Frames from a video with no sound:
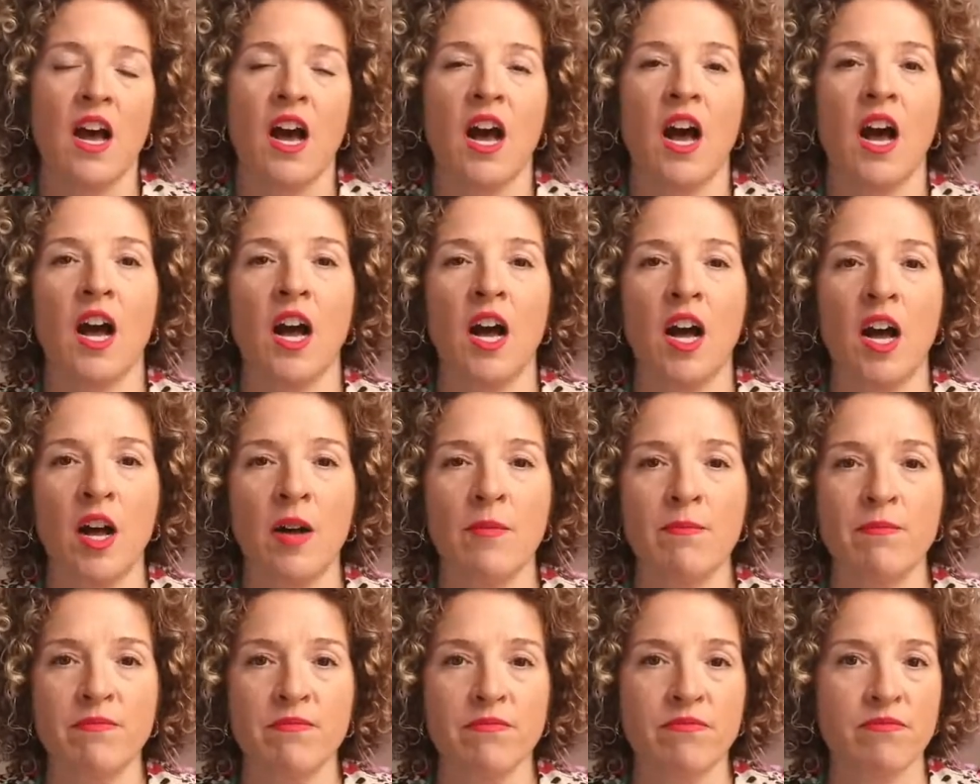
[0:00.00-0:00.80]

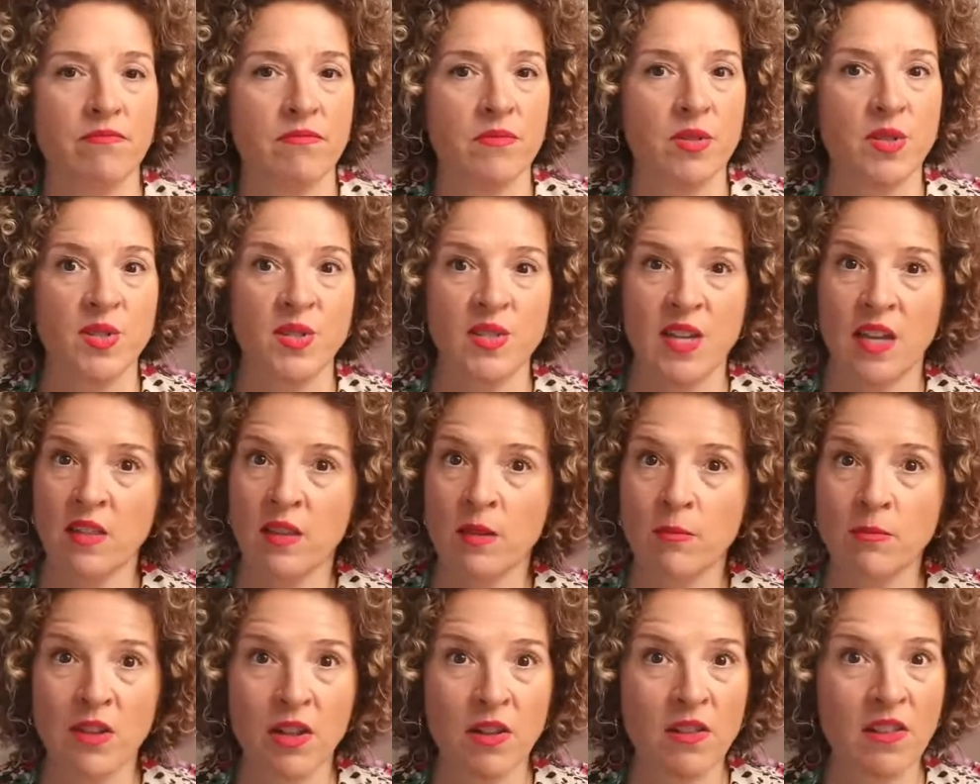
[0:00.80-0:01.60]
um, send
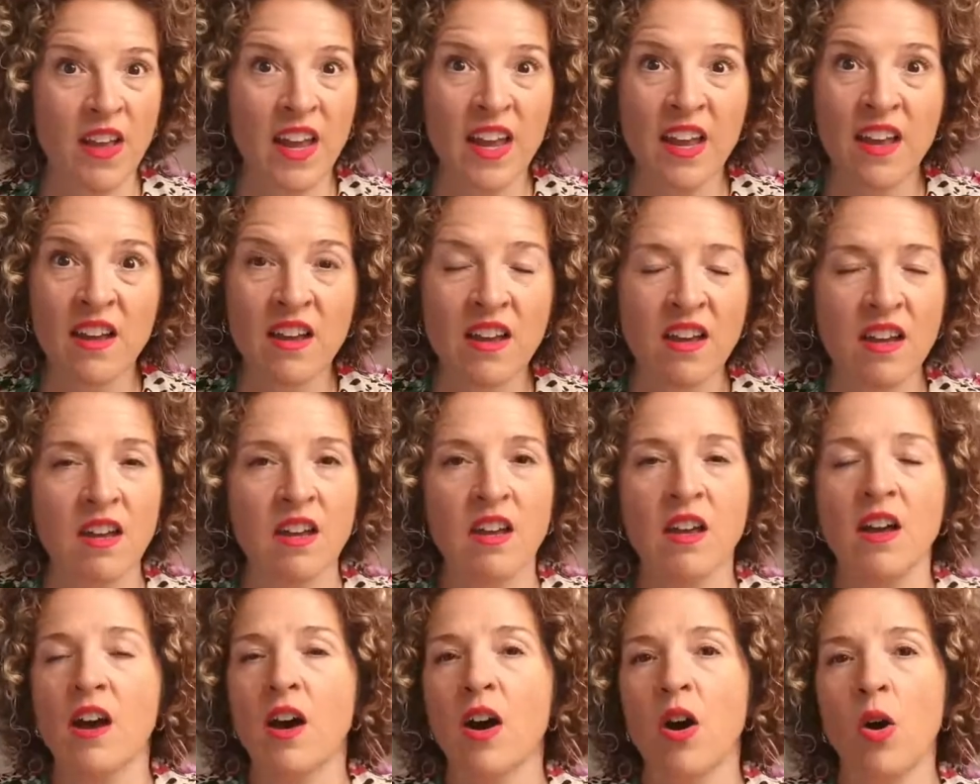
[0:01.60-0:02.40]
them the link
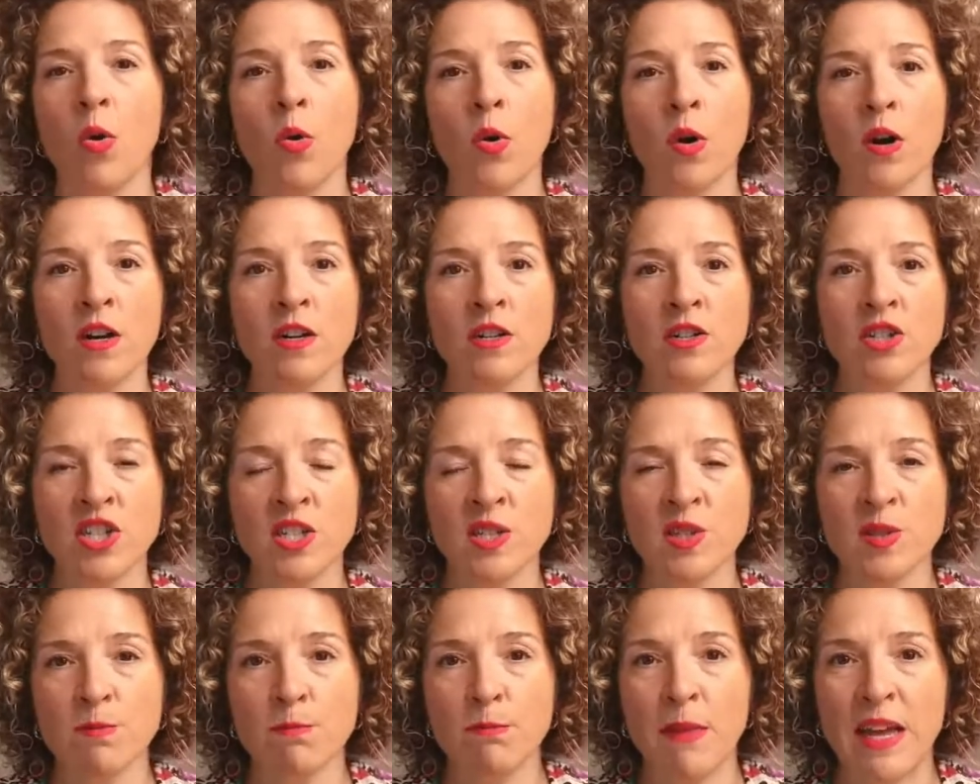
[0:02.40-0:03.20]
or
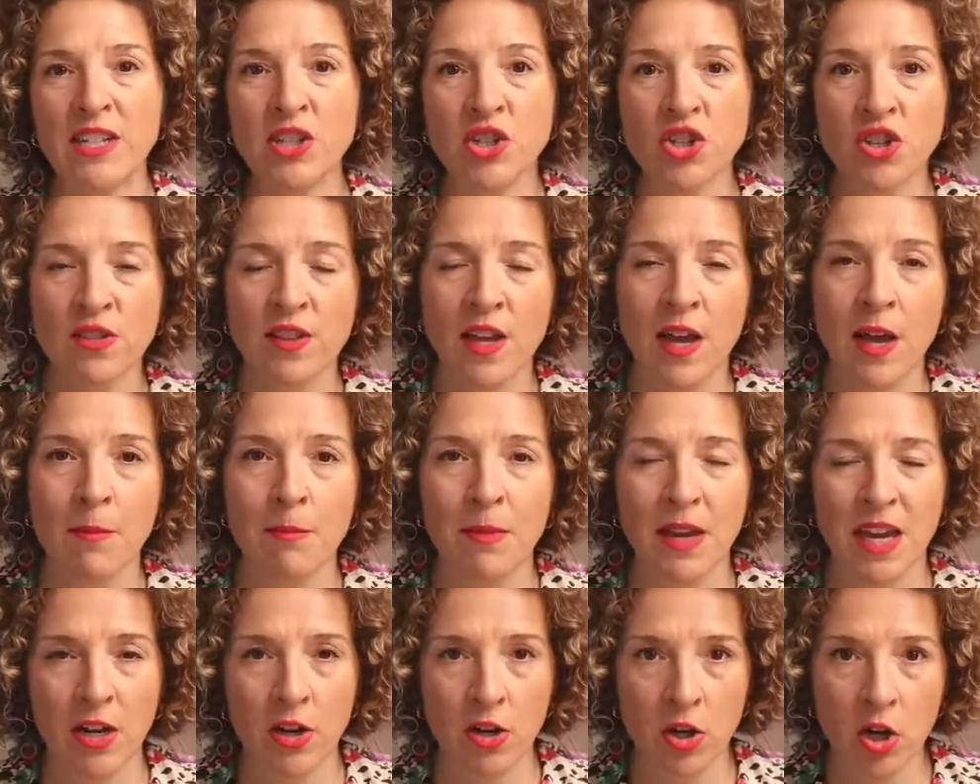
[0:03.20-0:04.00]
just mention
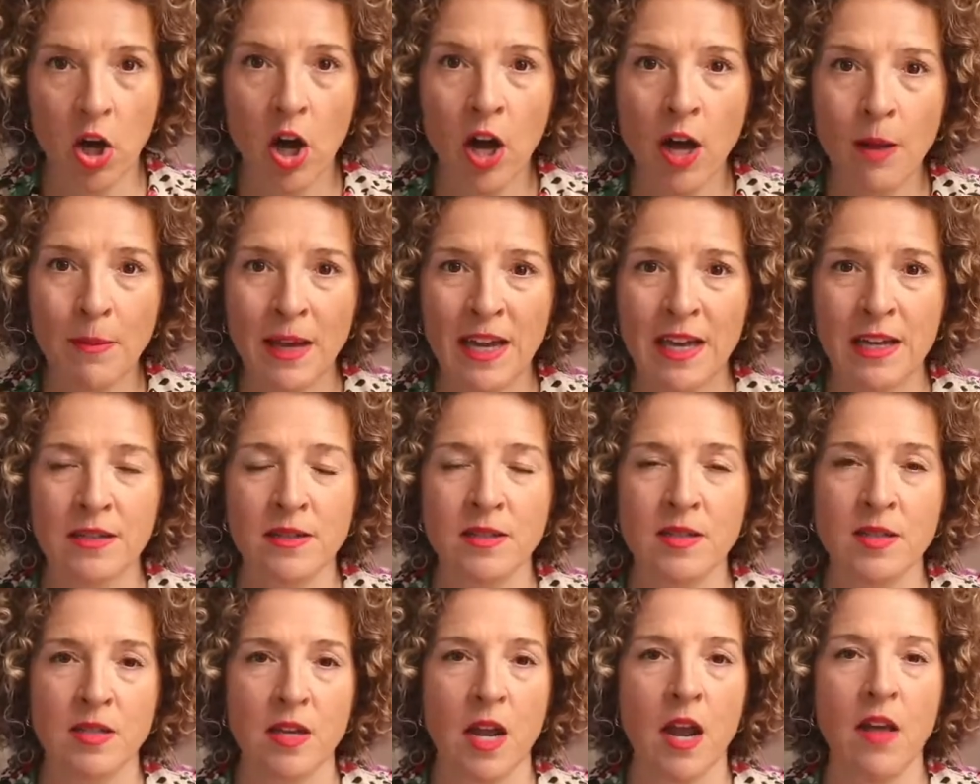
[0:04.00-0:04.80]
them in a
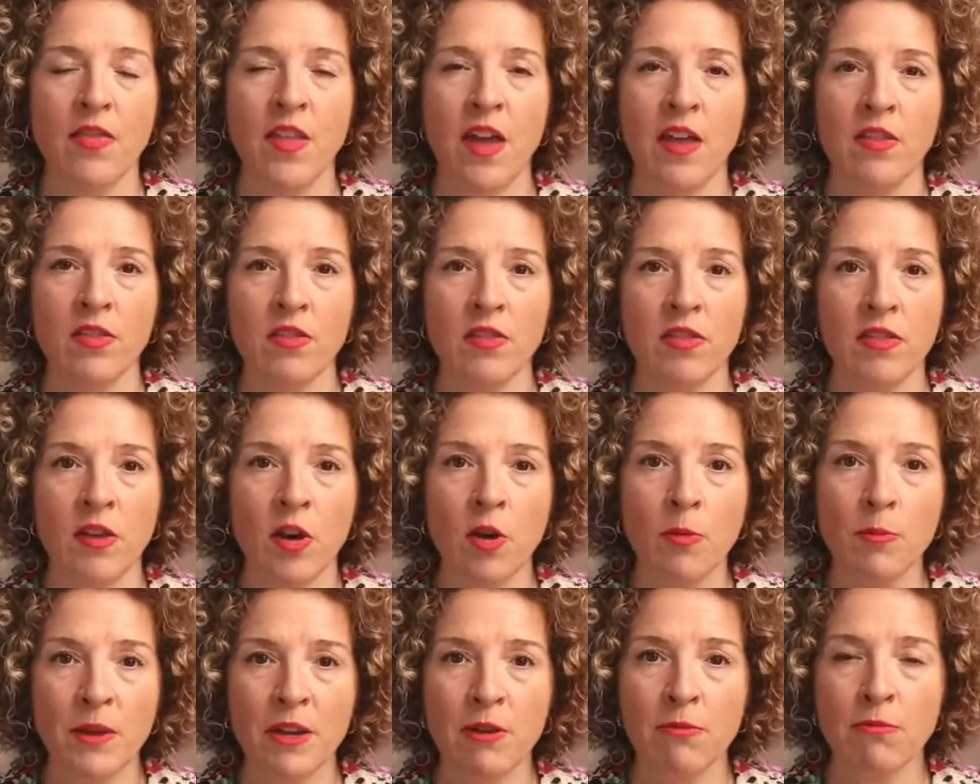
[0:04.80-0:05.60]
comment and then
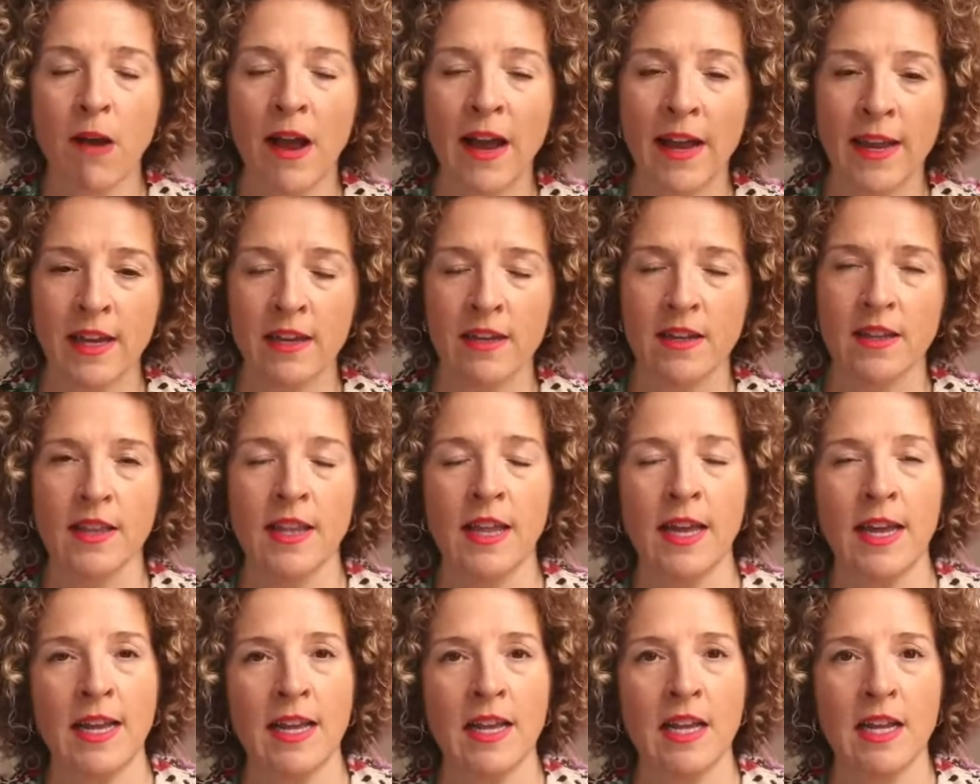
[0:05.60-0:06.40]
they'll be right
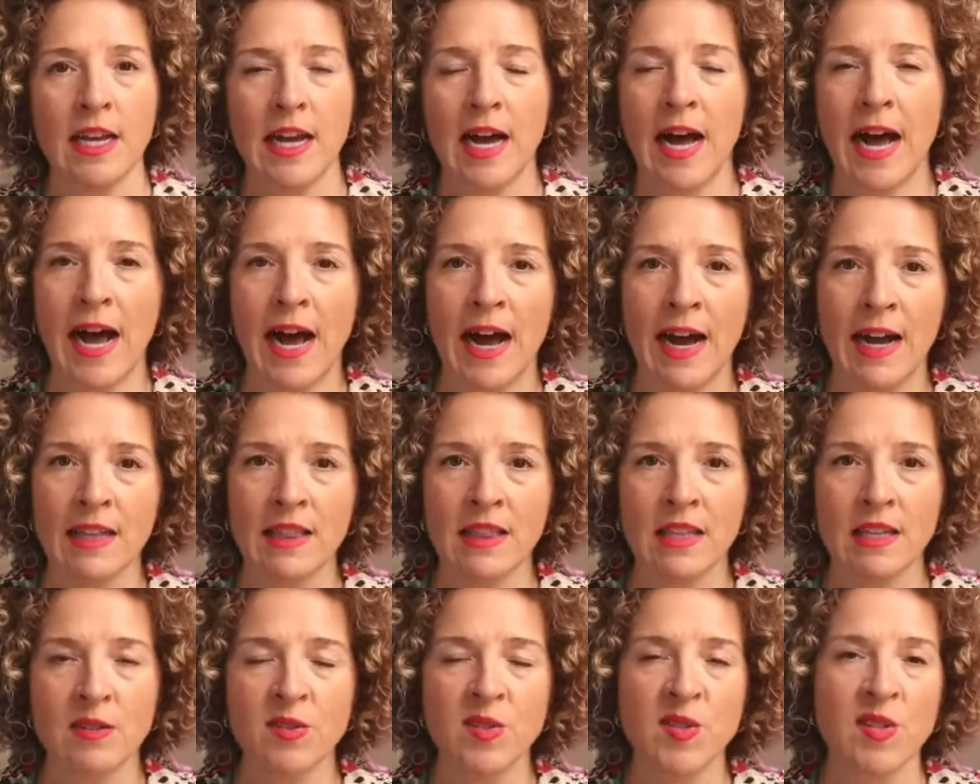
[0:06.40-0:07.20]
like
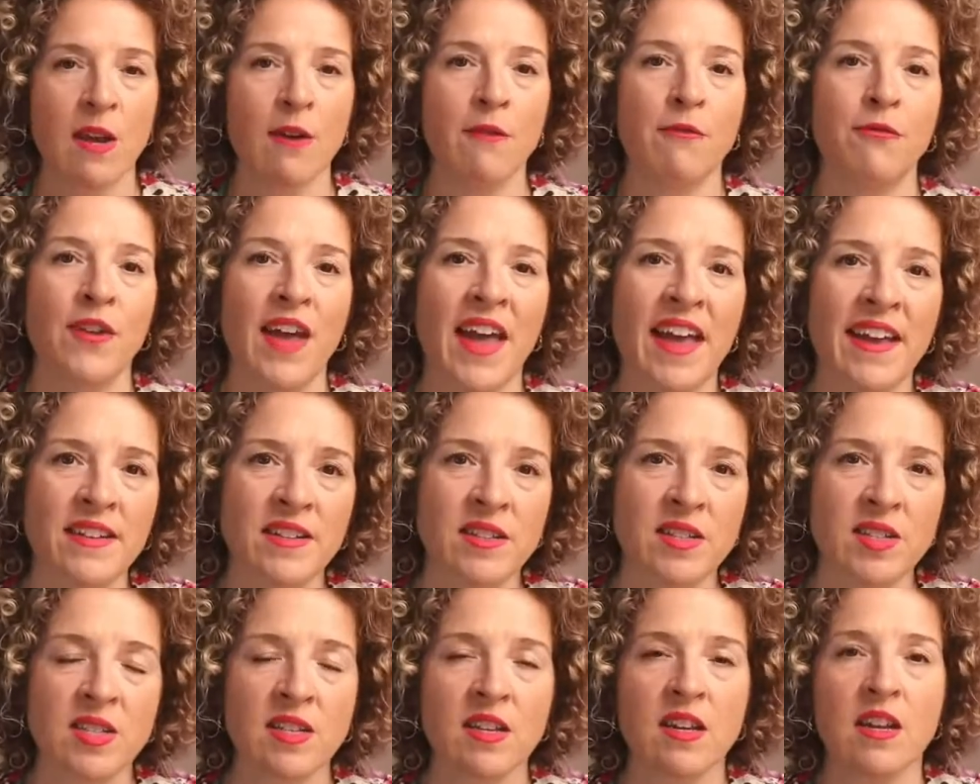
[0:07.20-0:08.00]
on this
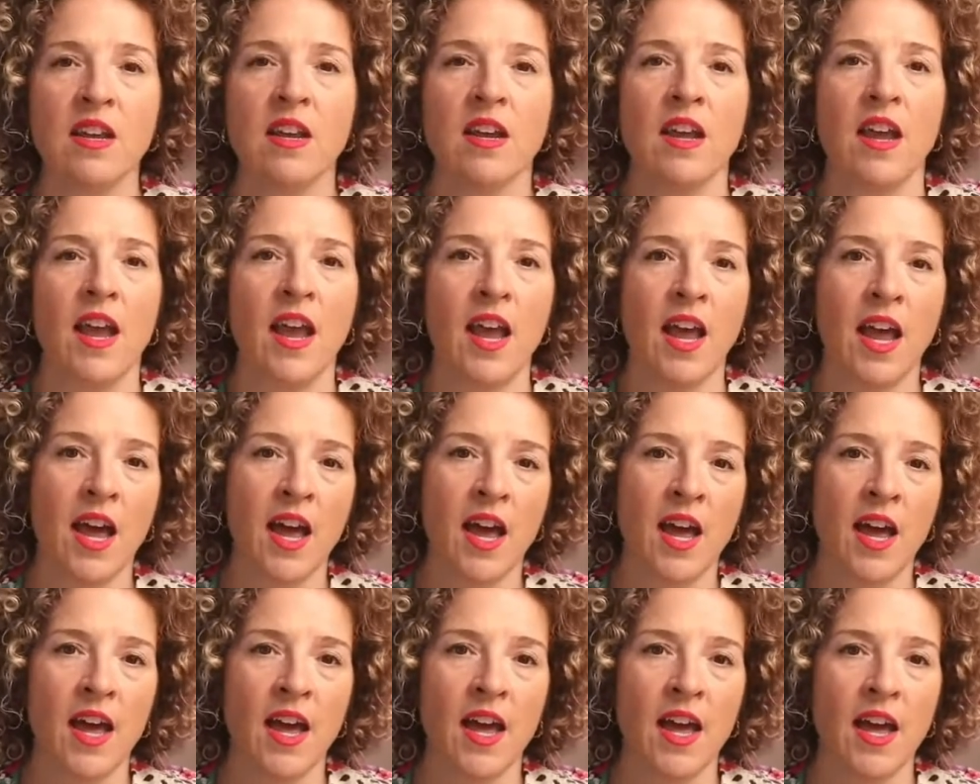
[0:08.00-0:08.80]
event
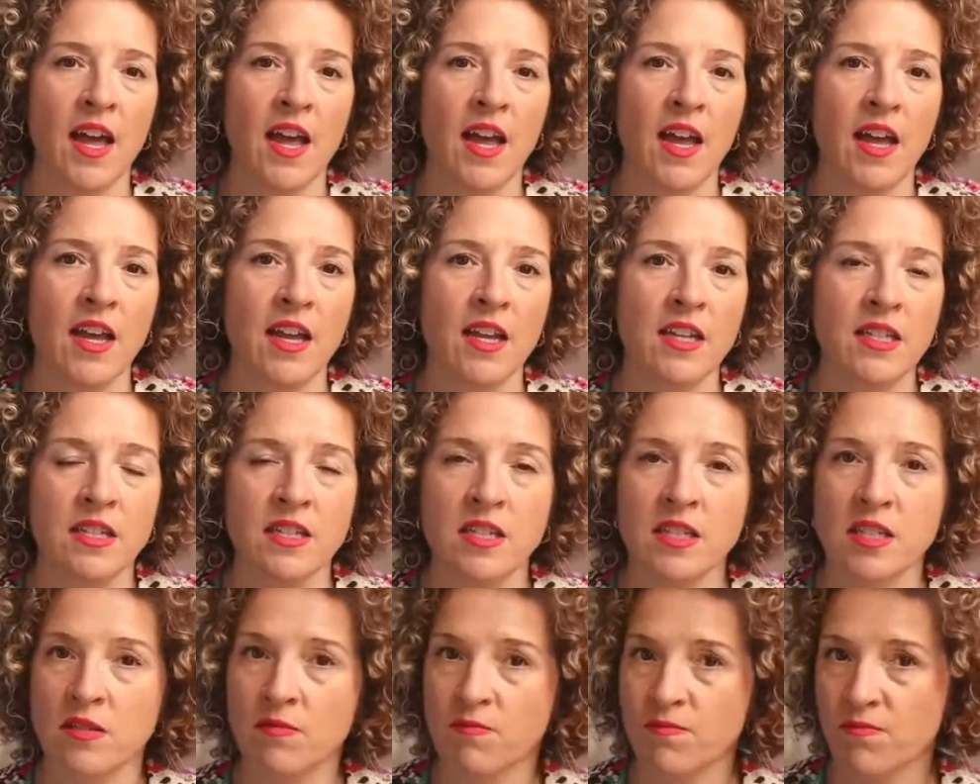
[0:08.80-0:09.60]

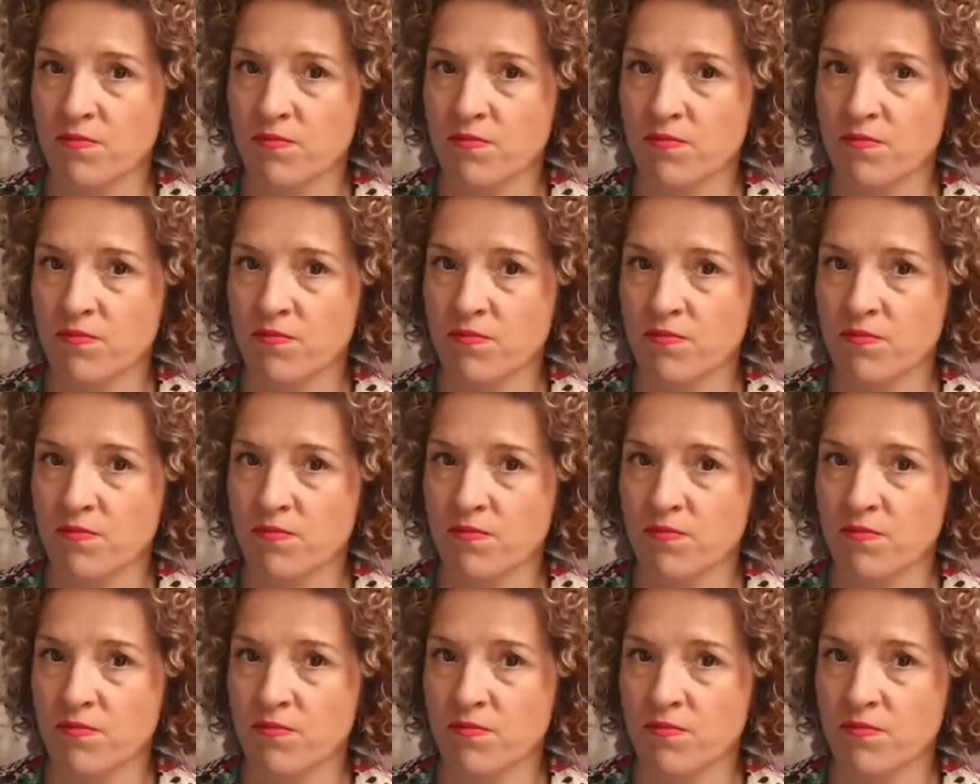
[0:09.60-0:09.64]
and